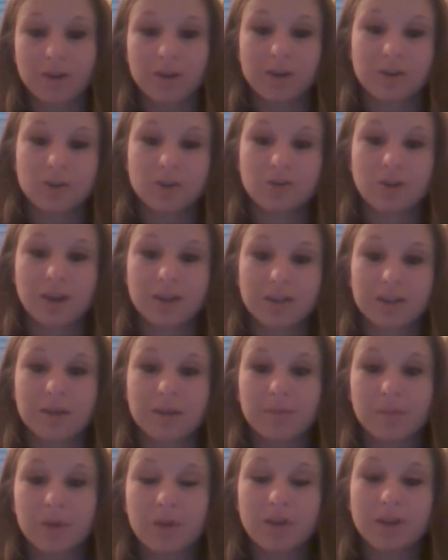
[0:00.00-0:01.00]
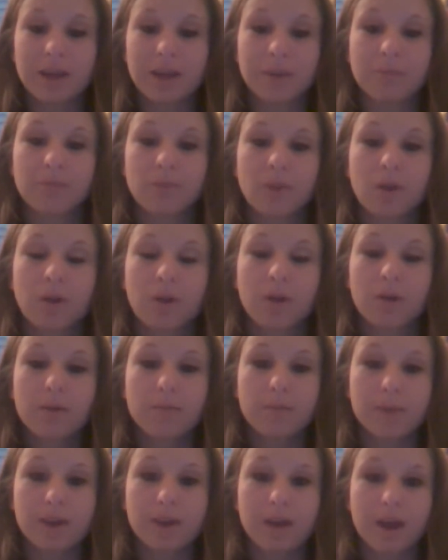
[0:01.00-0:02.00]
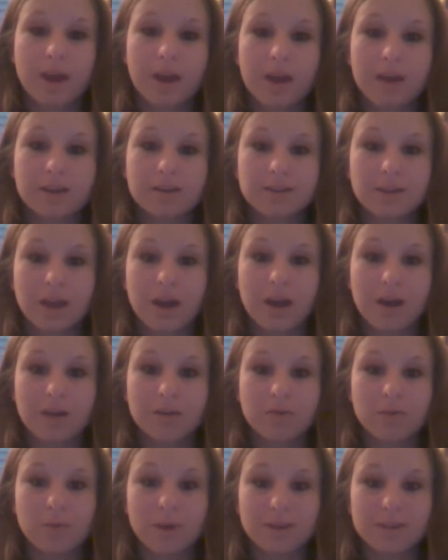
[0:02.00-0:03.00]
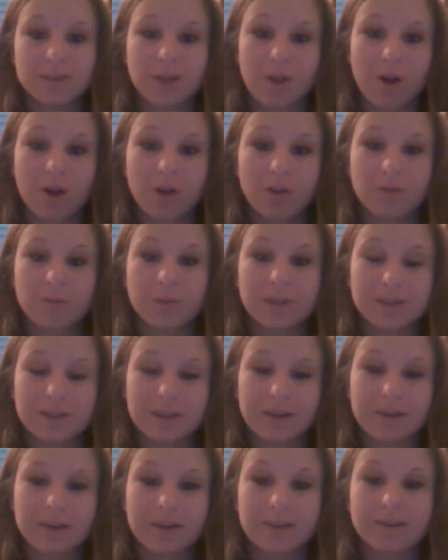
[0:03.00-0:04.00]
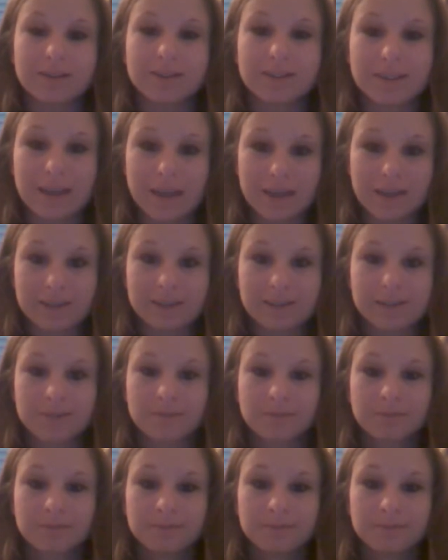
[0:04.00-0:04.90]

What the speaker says: constructing a building because of what's called material sinks.